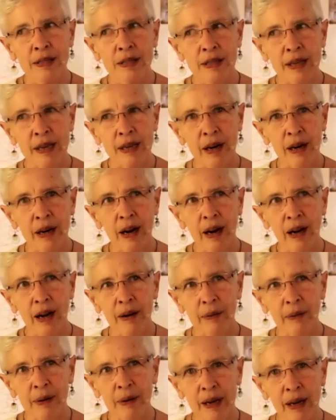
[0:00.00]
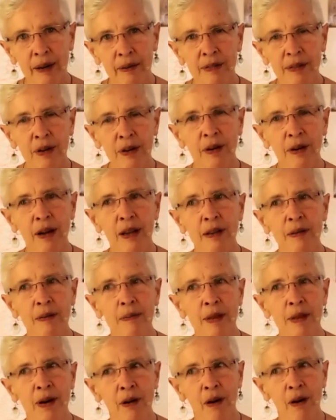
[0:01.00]
their, I would have to call them
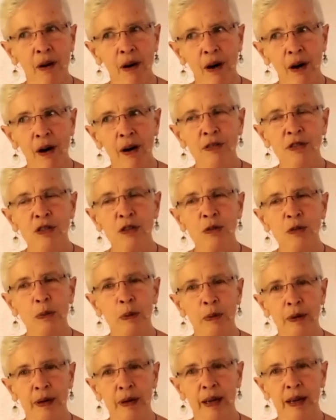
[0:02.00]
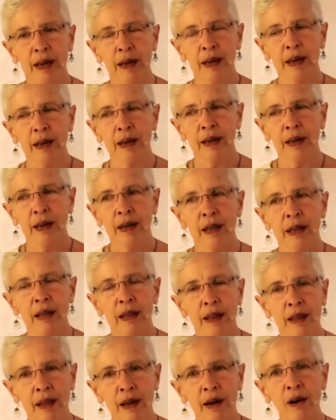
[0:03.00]
their offspring.
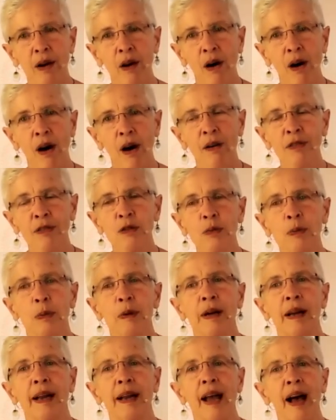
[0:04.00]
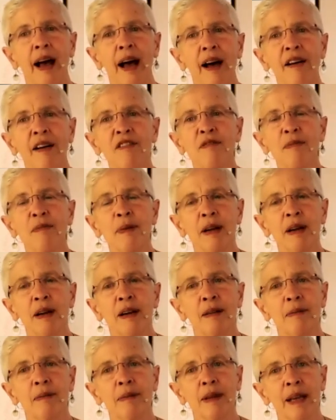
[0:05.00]
Their offspring have
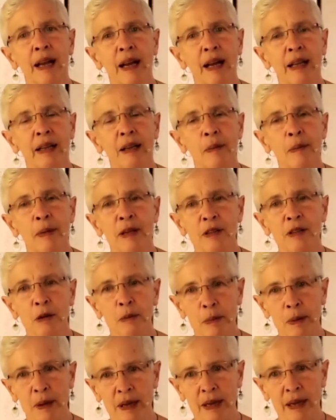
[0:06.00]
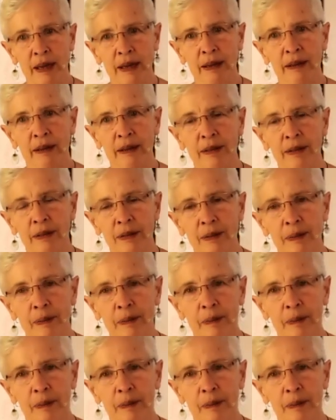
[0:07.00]
become the elemental beings.